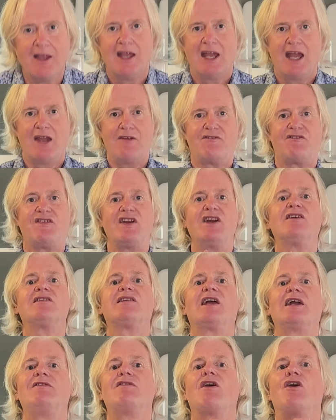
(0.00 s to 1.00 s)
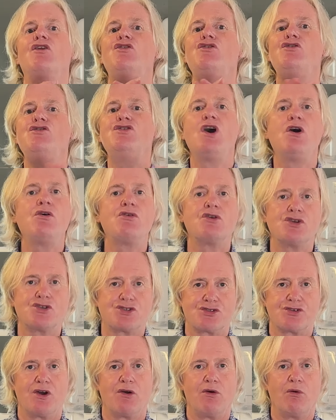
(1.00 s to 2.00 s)
It feels like you've got no
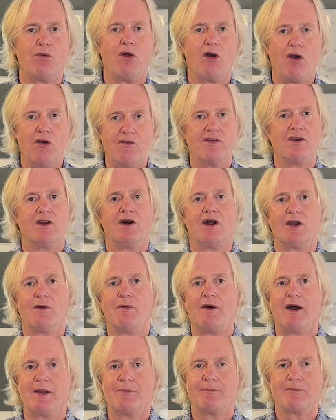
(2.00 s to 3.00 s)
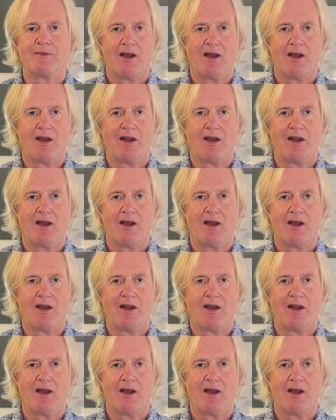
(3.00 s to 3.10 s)
control over ROI.